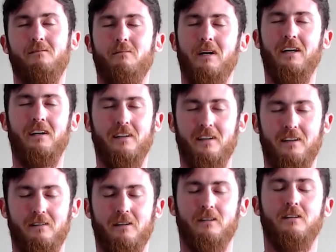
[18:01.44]
minute.
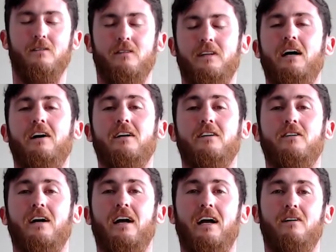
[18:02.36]
Oh, now I can do
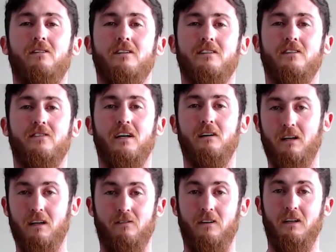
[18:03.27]
it hours if I
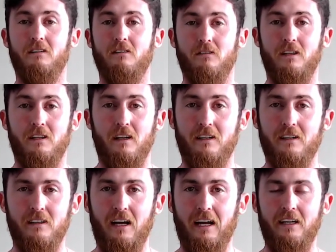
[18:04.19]
really, I
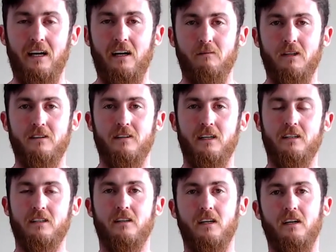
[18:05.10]
did an 8-hour
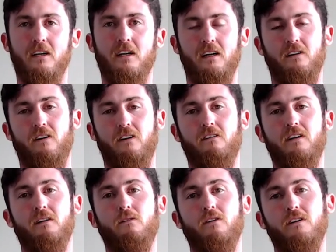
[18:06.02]
meditation if I
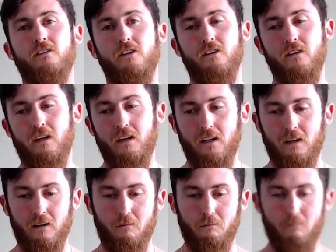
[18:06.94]
really wanted to.
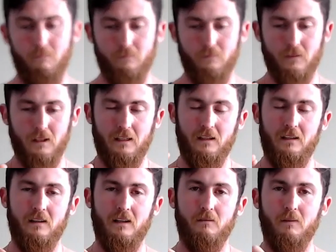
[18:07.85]

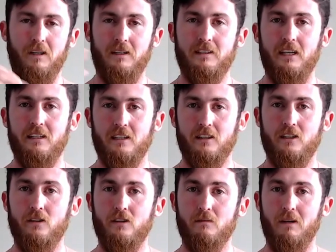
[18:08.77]
Meditation
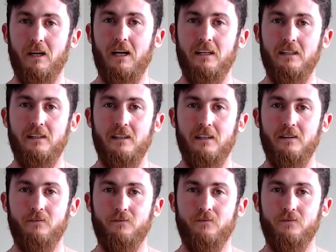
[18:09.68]
cured my ADD.